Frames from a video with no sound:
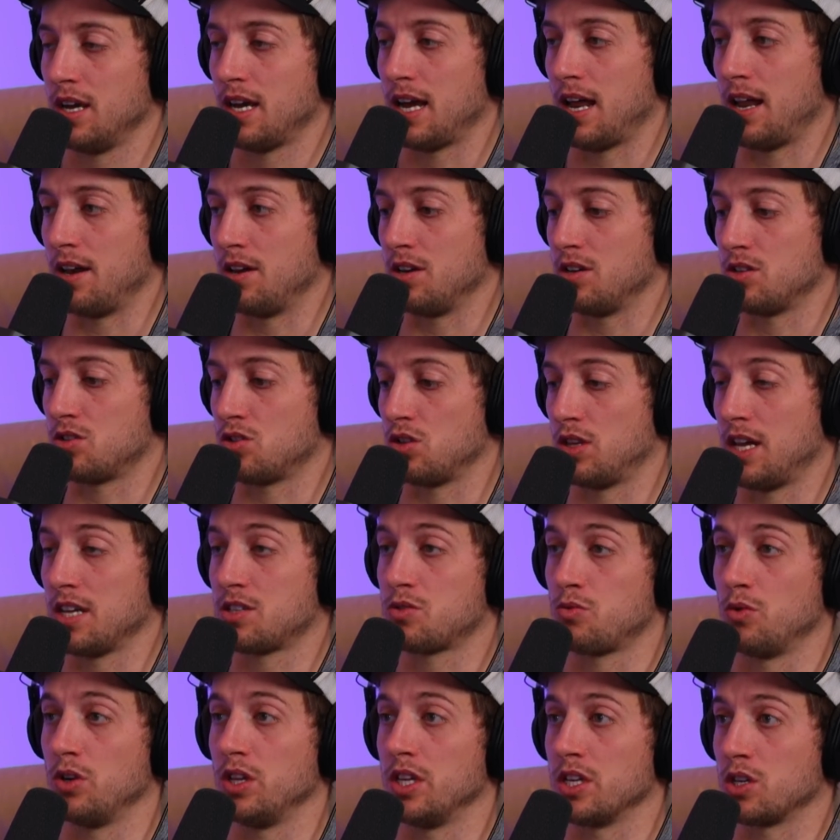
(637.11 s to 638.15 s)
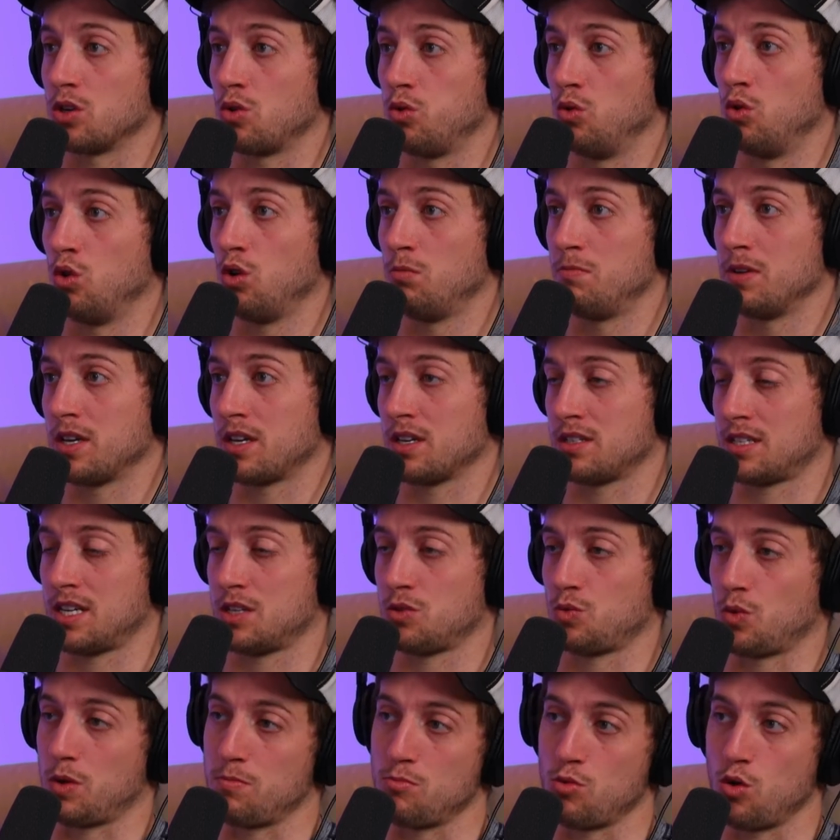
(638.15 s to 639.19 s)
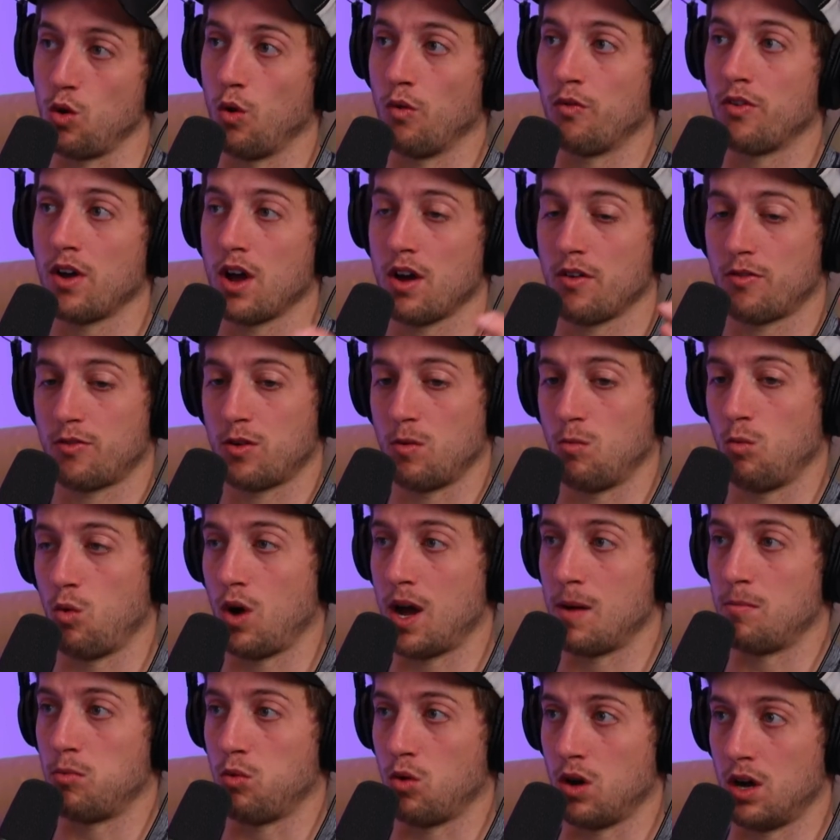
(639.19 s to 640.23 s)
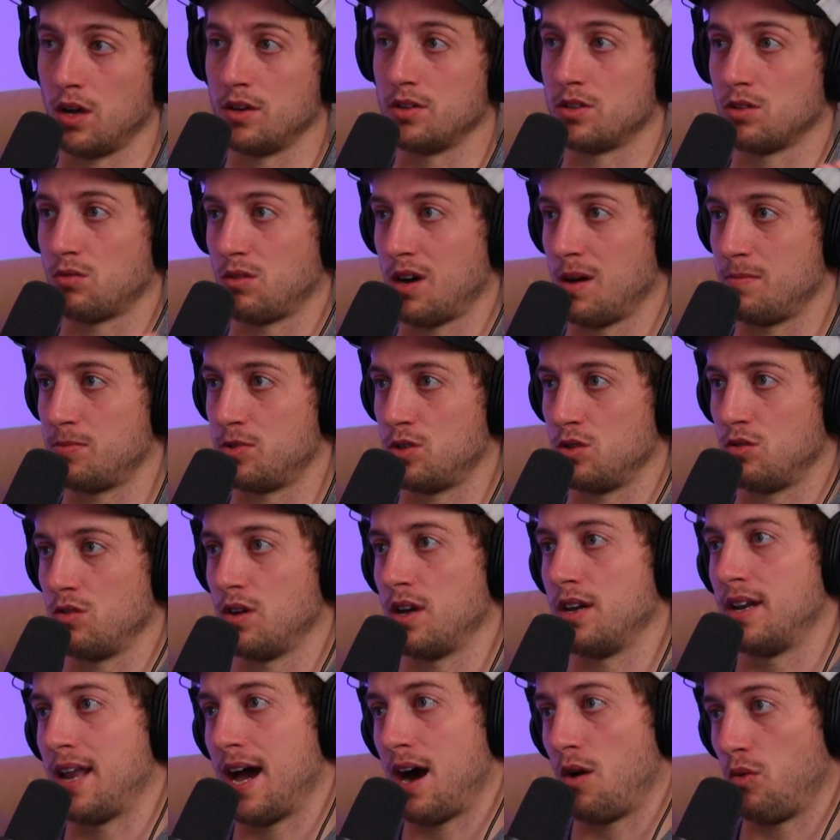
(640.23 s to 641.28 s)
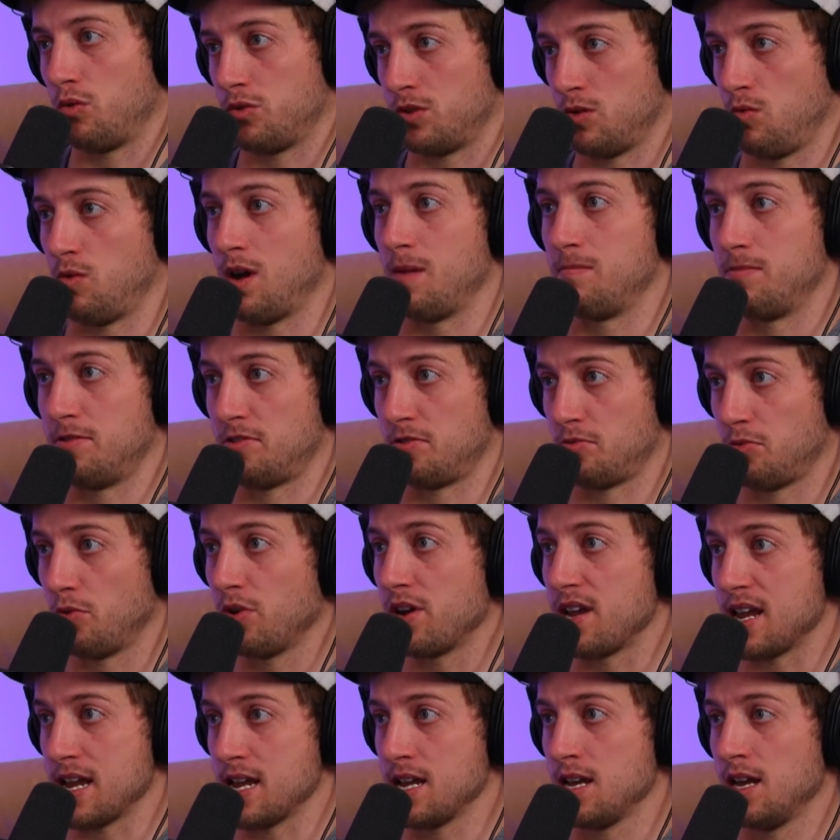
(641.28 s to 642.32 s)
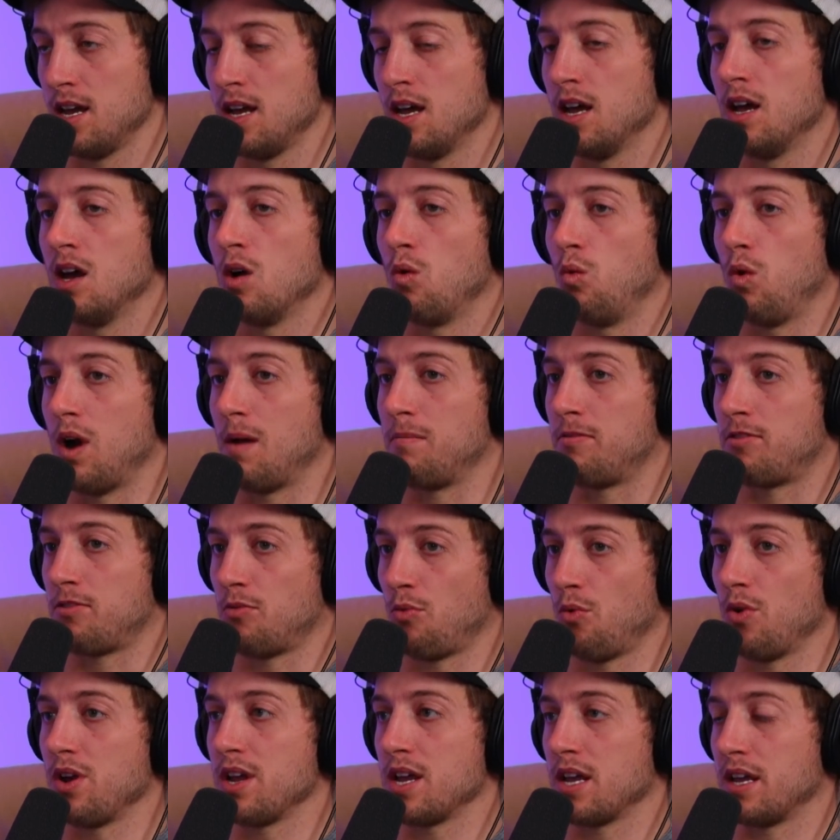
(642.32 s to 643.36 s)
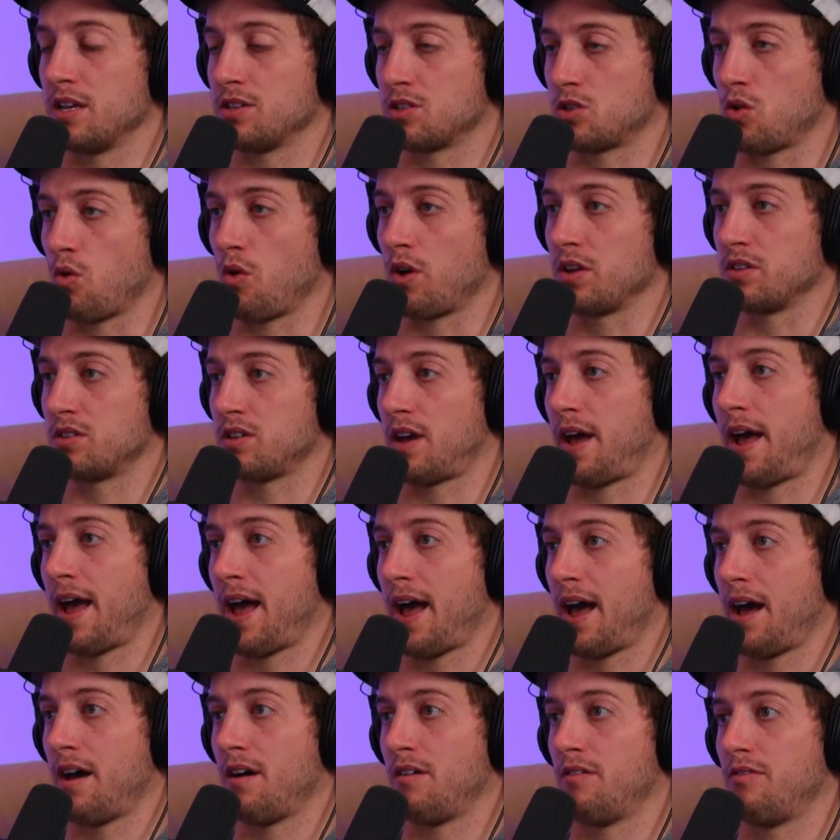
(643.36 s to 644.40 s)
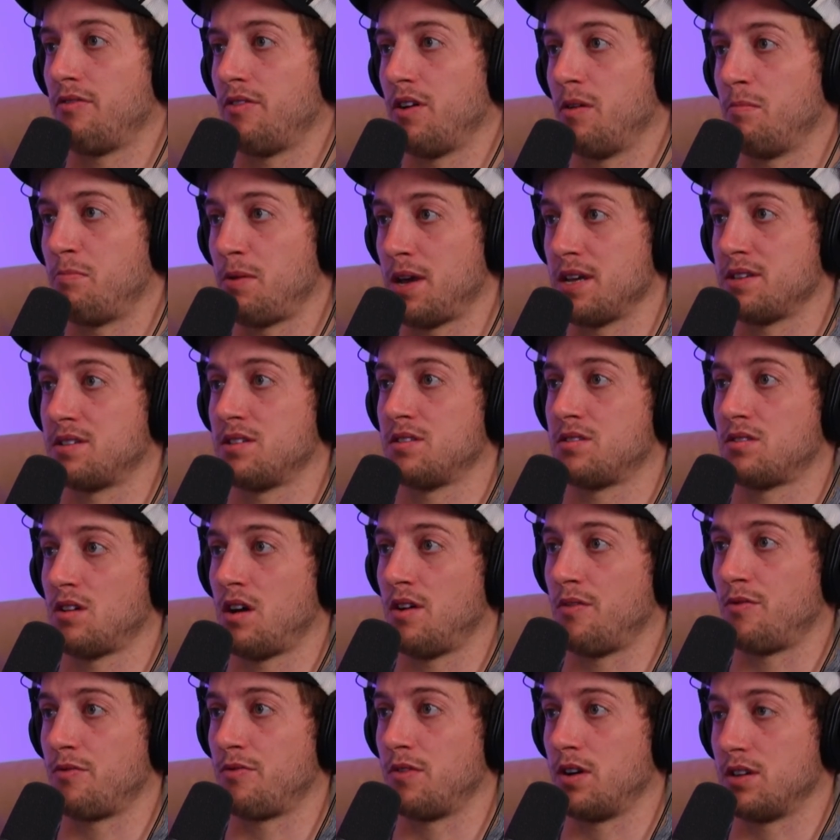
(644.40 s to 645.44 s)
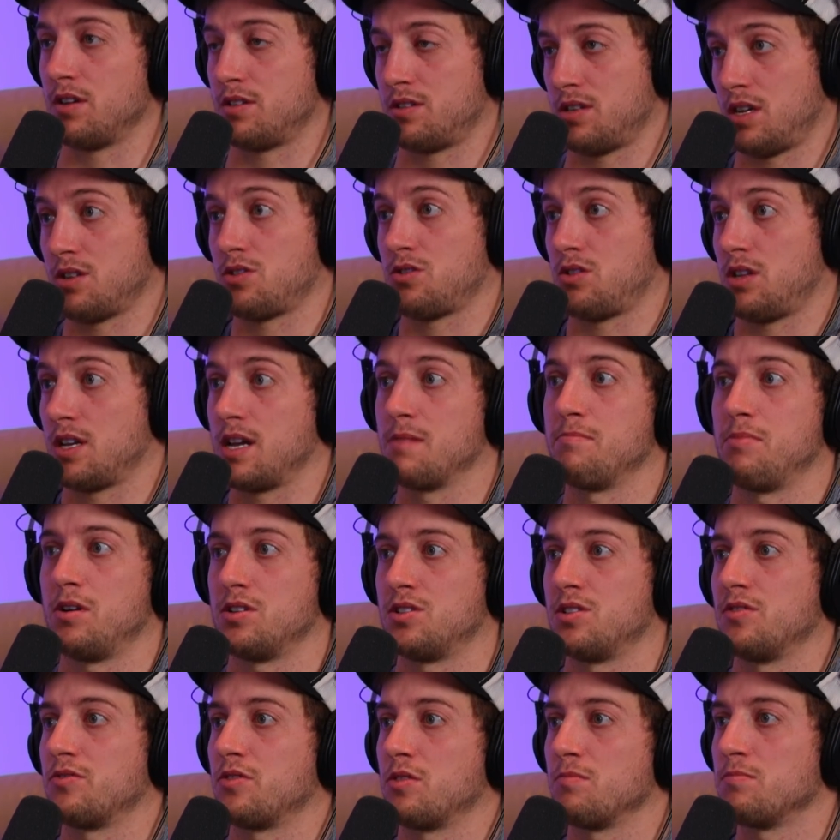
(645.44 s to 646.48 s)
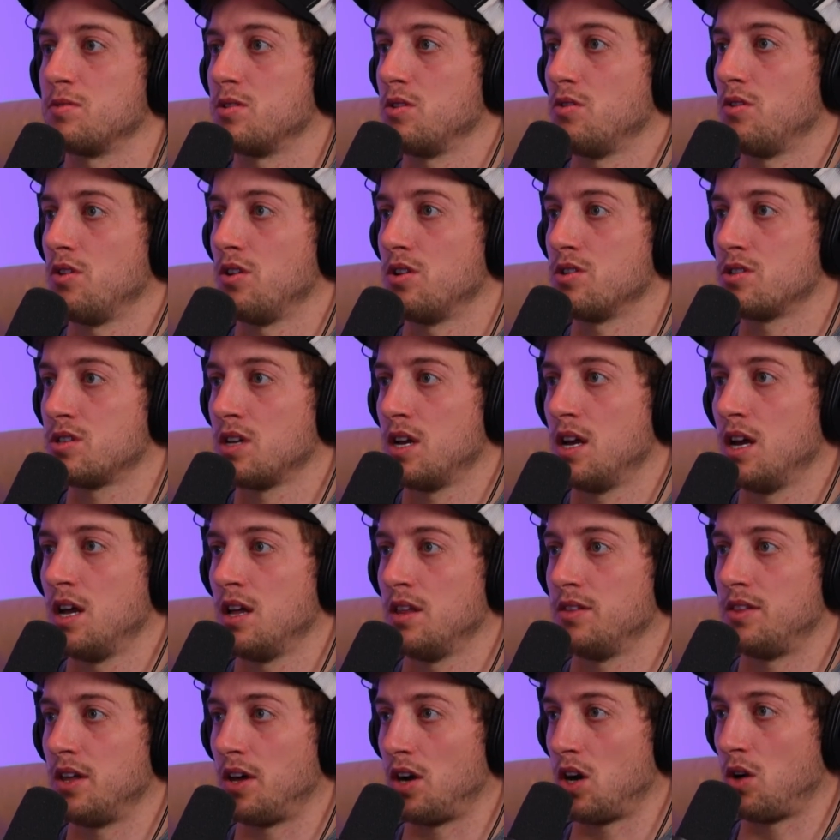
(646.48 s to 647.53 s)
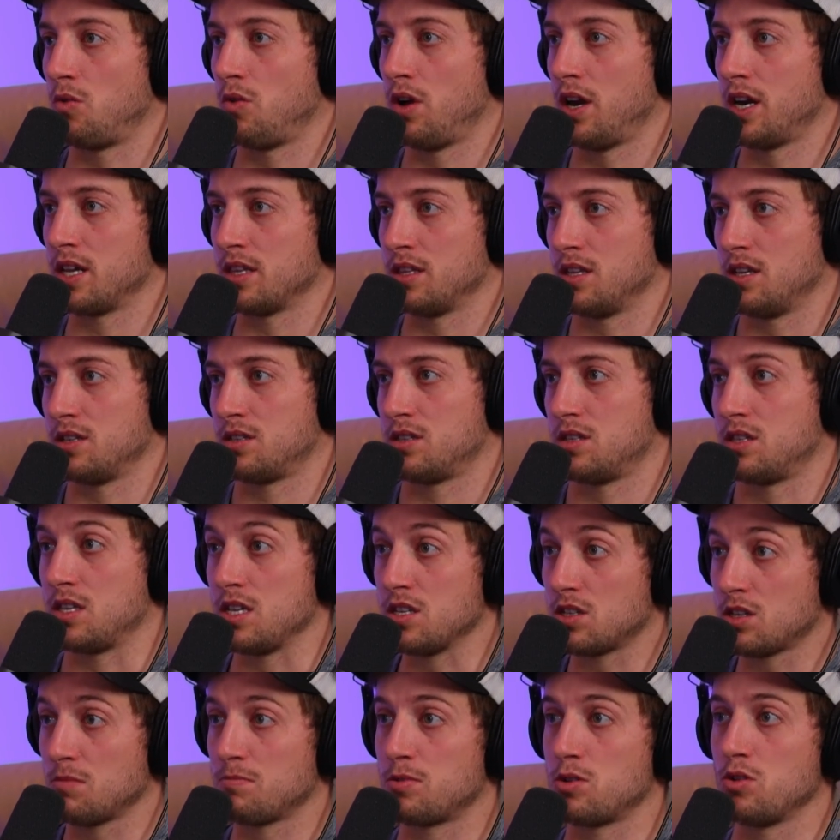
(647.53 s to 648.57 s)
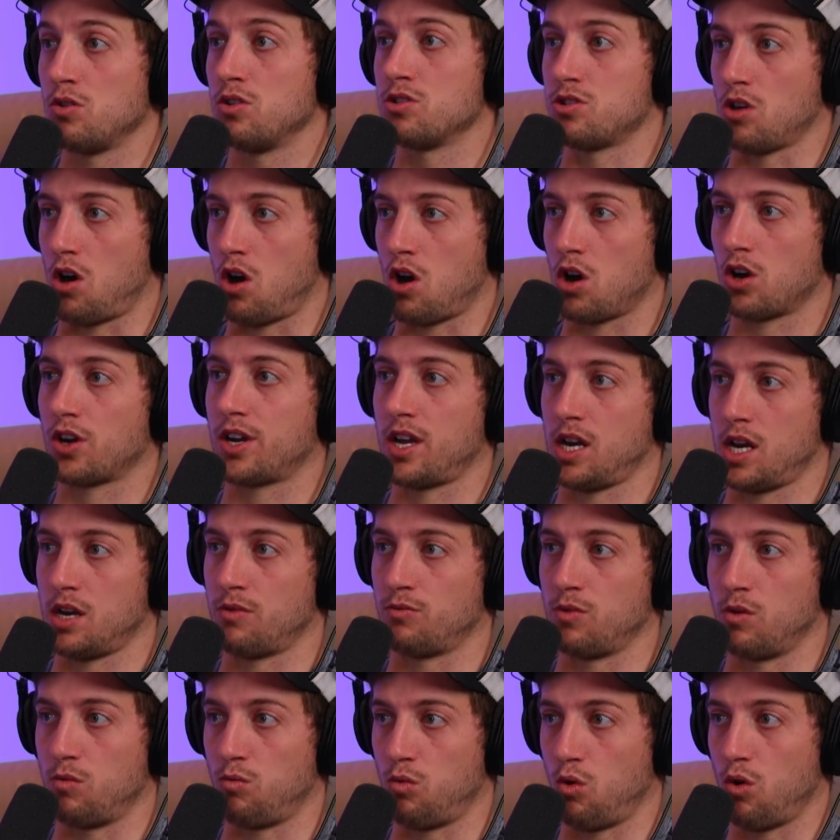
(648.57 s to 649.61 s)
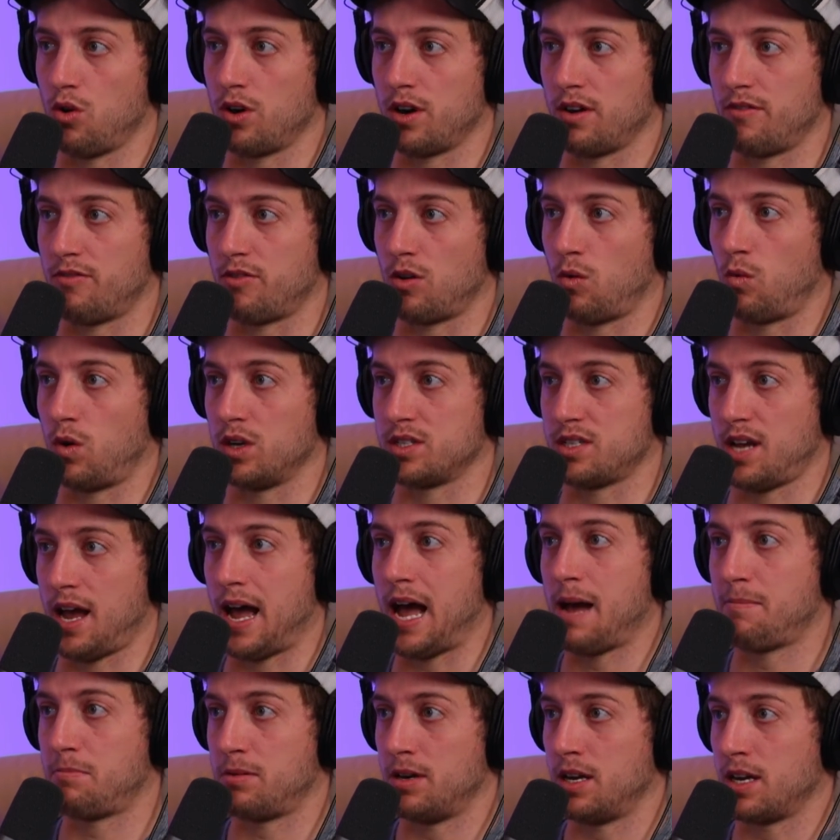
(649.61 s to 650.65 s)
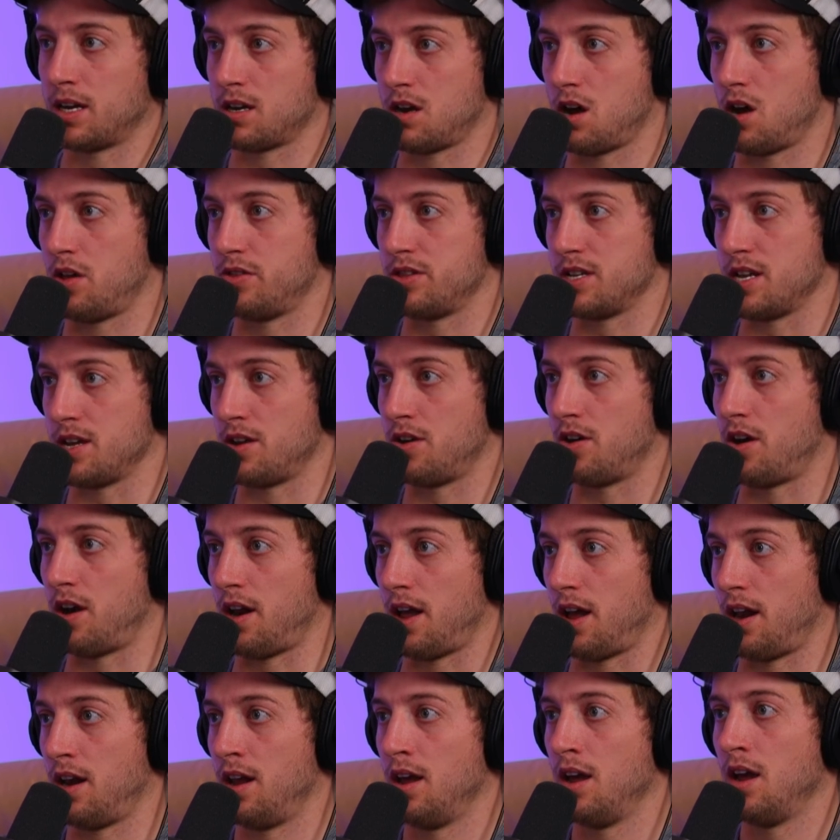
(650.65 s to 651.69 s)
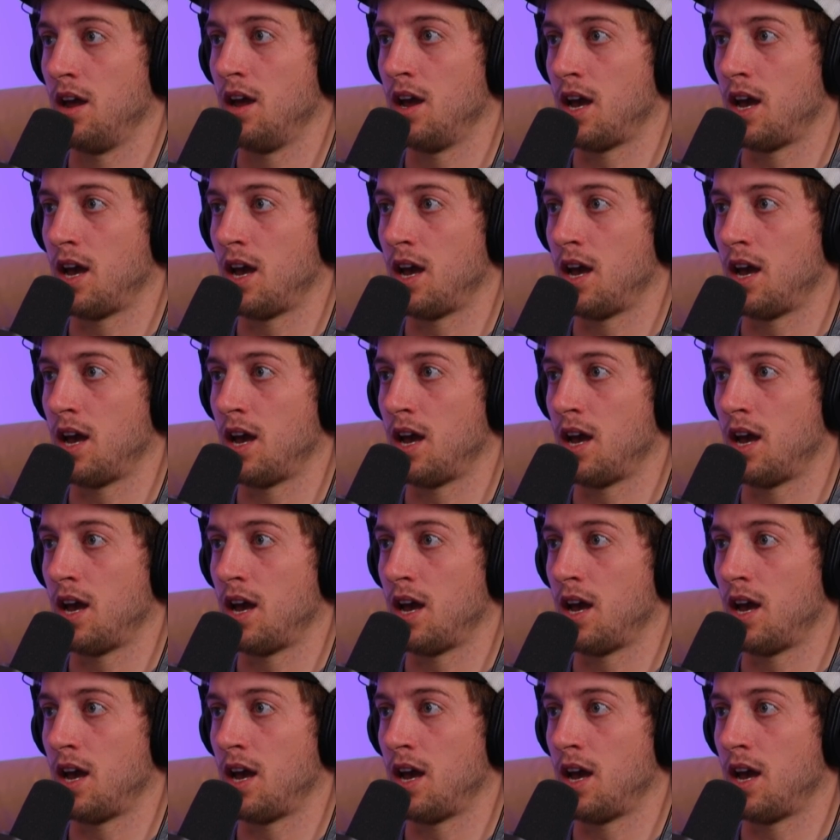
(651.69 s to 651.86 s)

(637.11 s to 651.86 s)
Yeah. And so that's really cool because as we move from Web 1 to Web 2 and now to Web 3, Web 3 is going to have a basis of essentially a bunch of computers that are running this. These computers are getting rewarded for what's happening on the internet.